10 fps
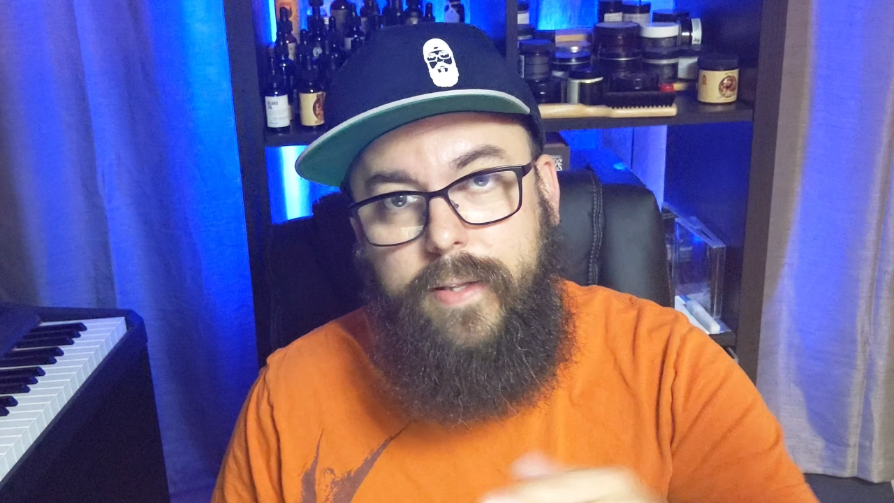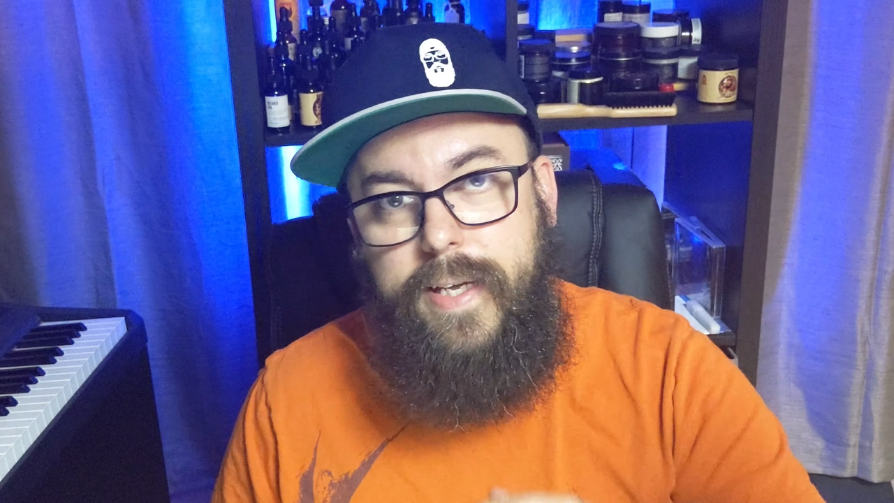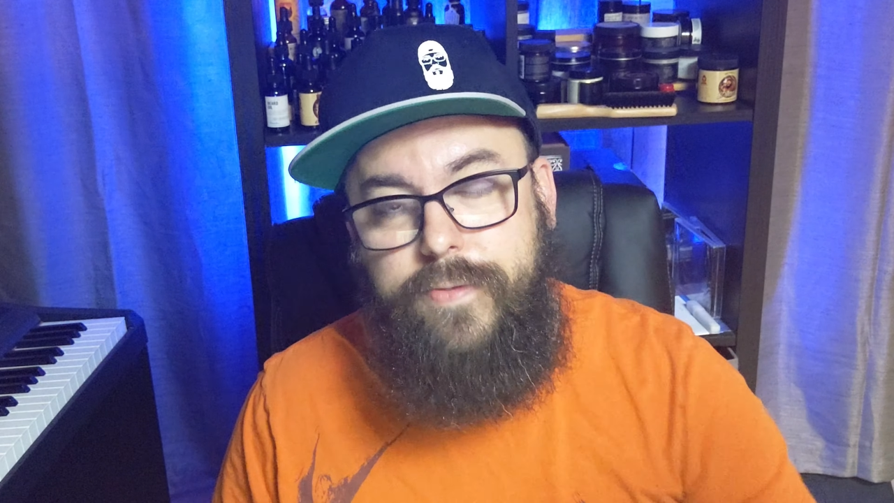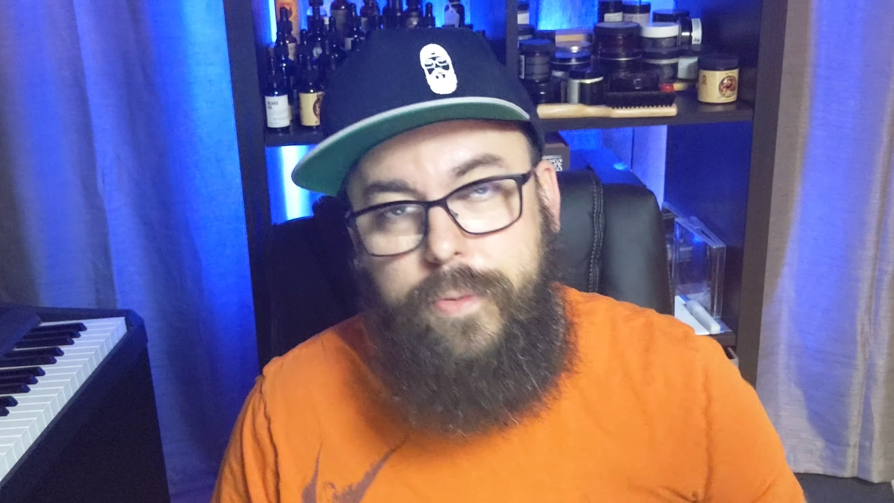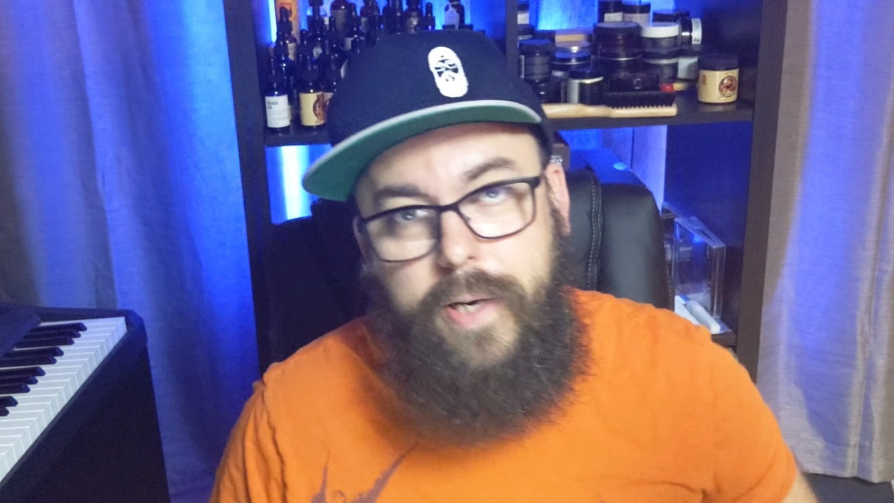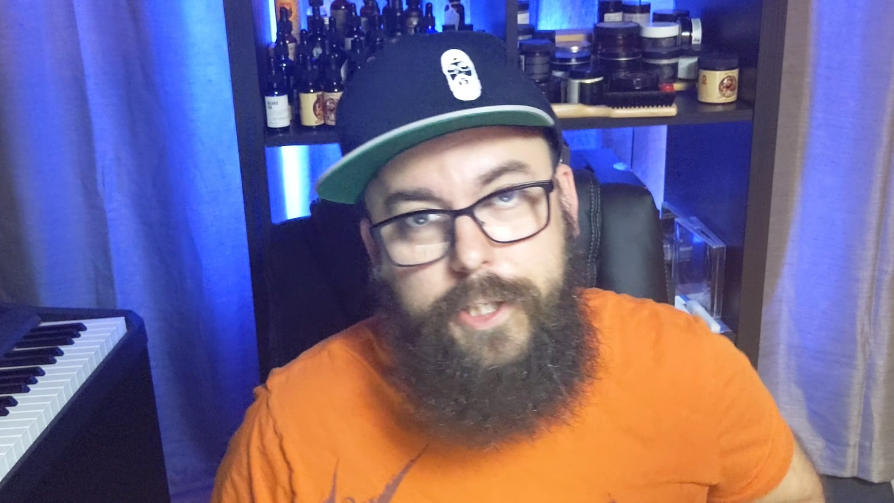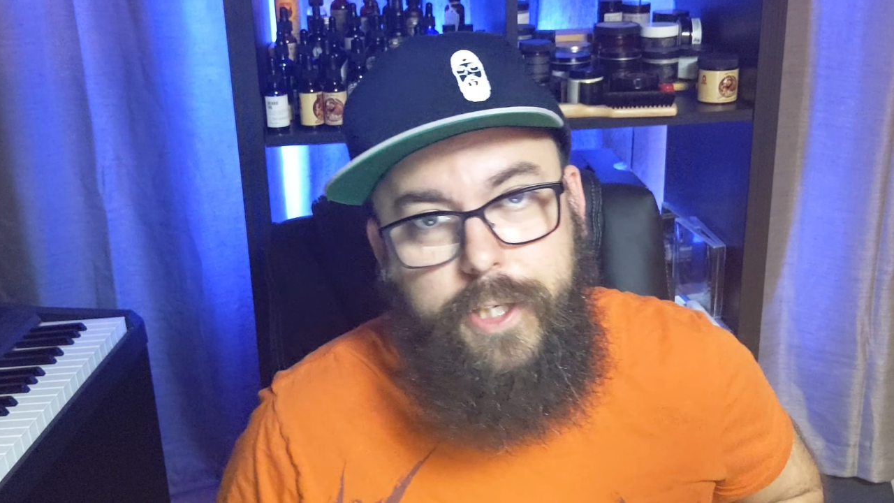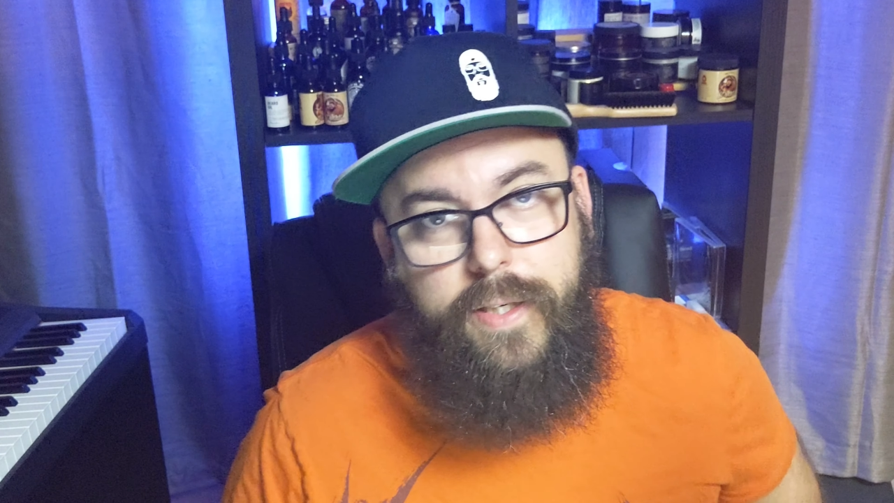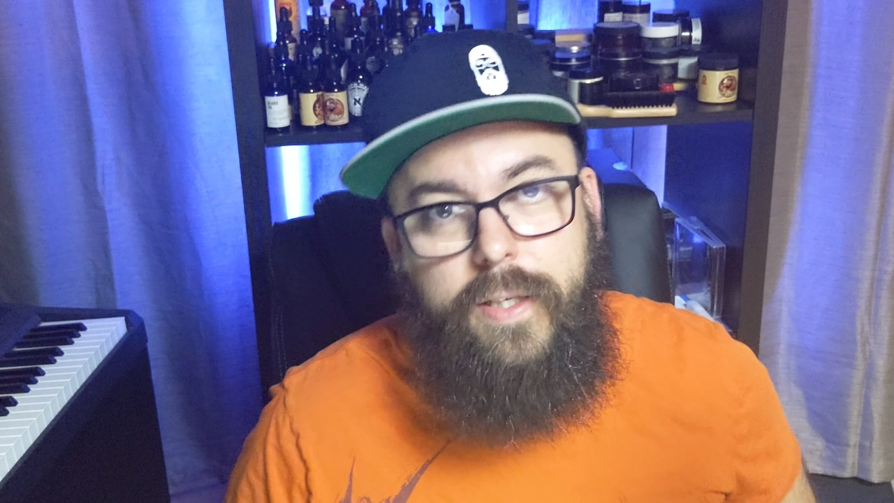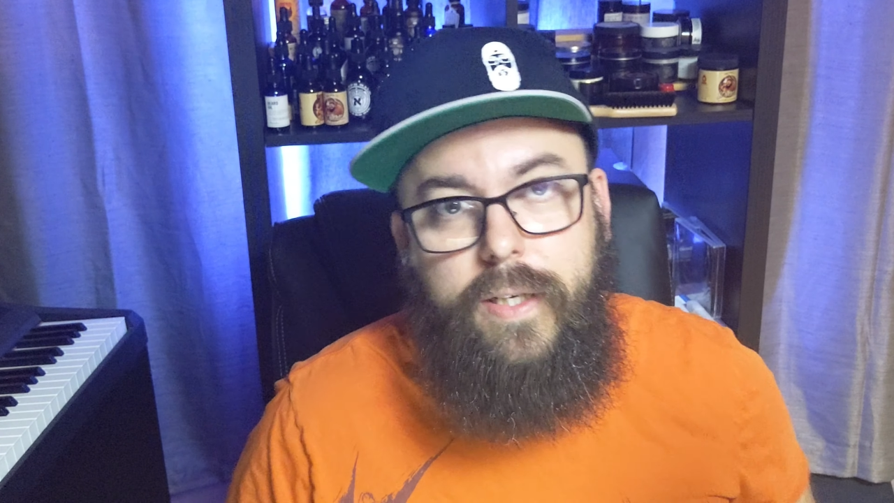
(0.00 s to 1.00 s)
Thanks for
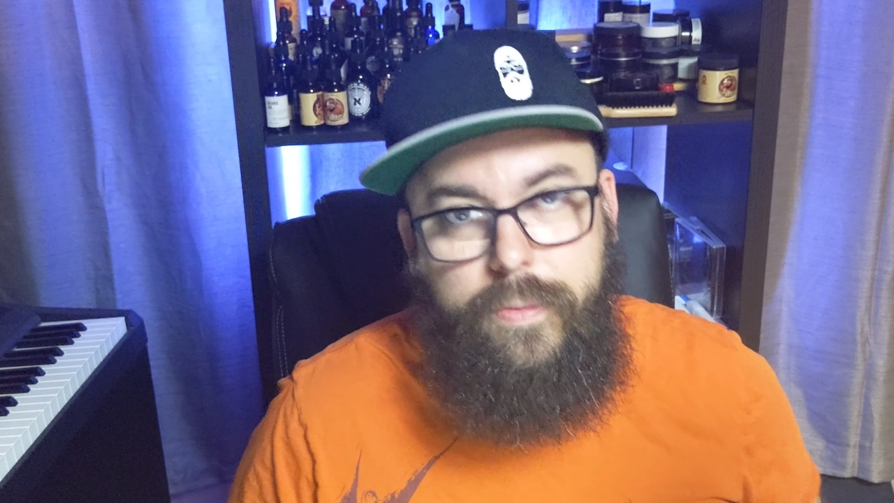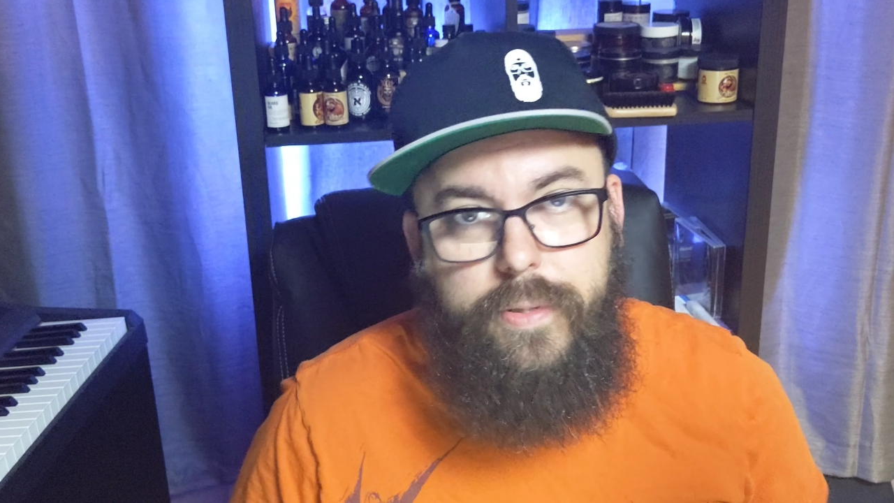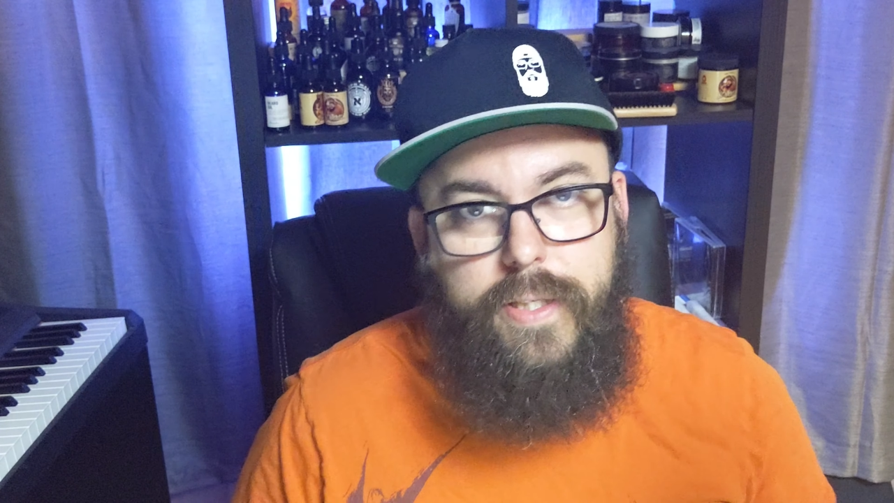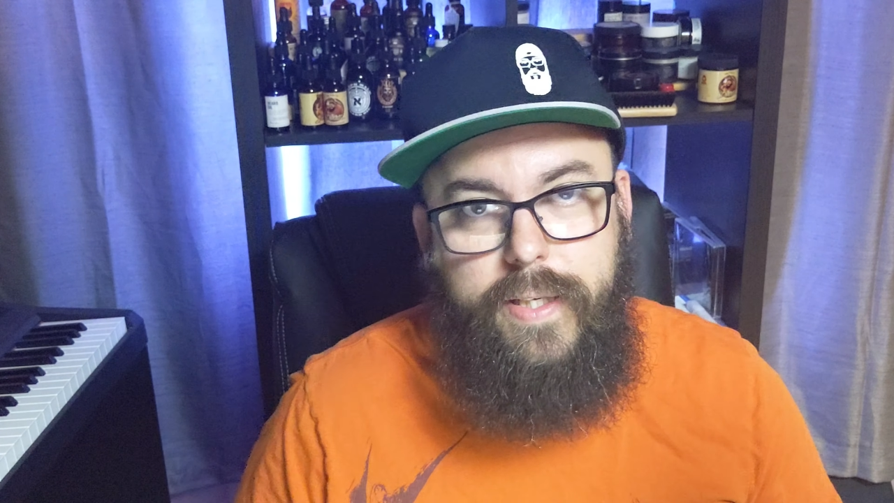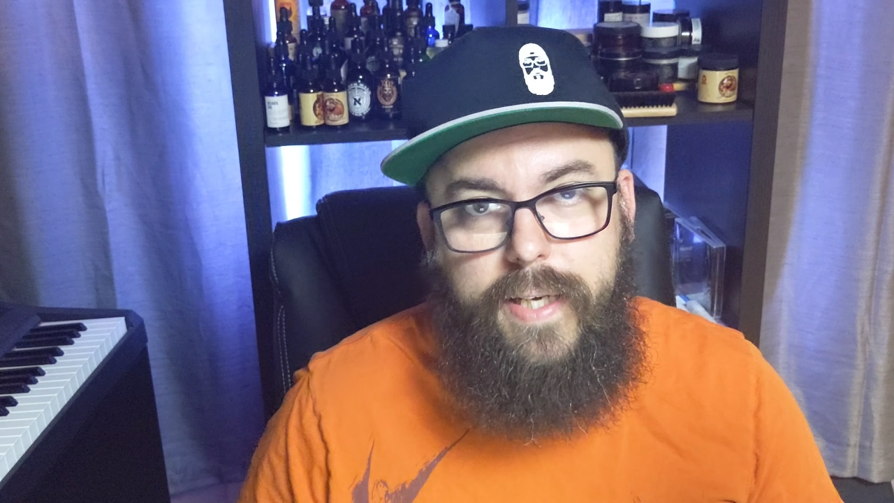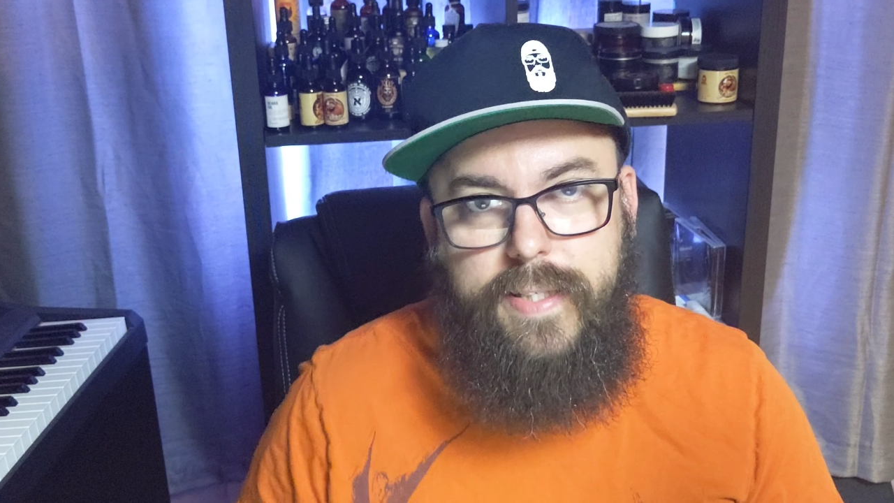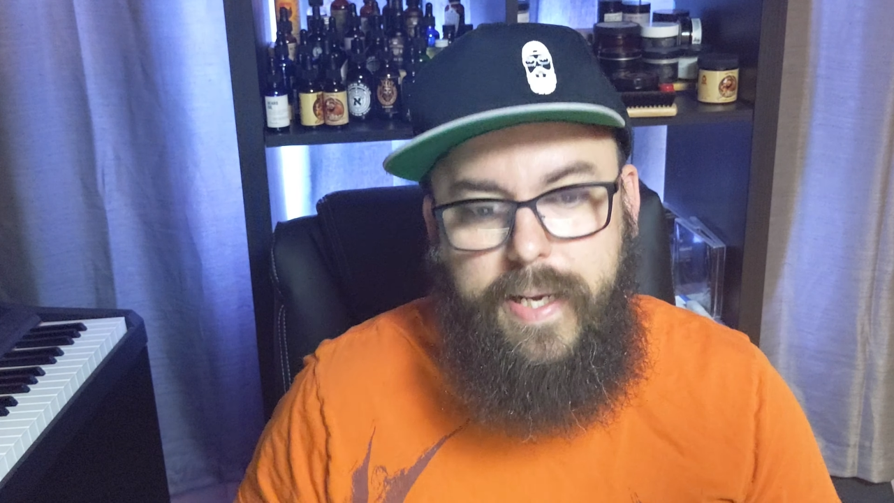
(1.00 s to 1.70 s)
watching, and we'll see you next